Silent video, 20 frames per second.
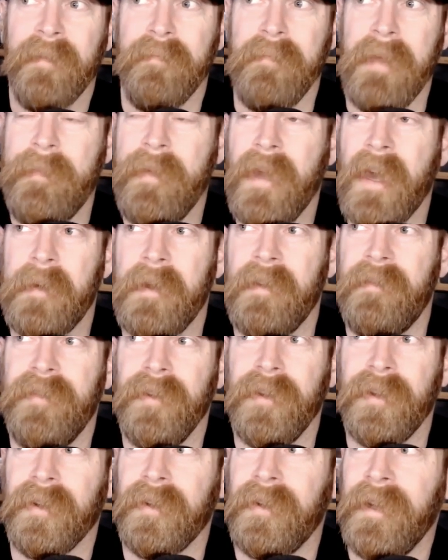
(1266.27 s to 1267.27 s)
maybe I'm going to
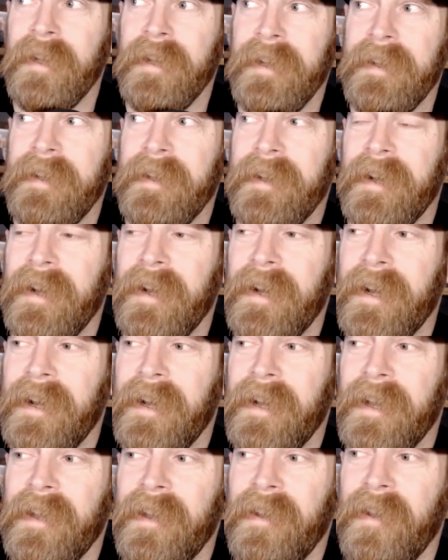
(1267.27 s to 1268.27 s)
feel
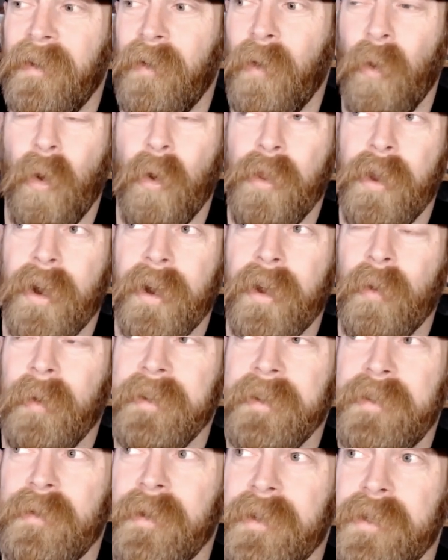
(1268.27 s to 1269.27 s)
uh, or, or, they're
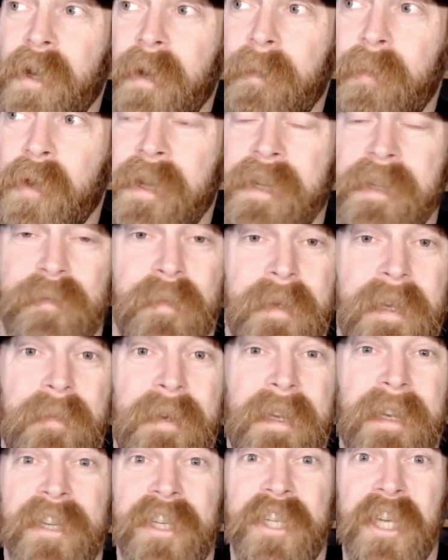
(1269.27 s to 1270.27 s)
going to interpret it as me
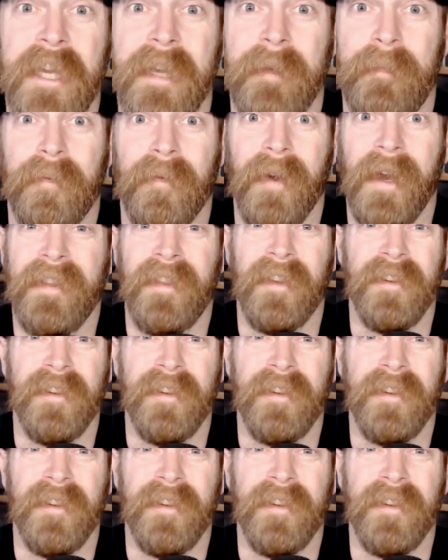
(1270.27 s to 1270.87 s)
being cheap, right?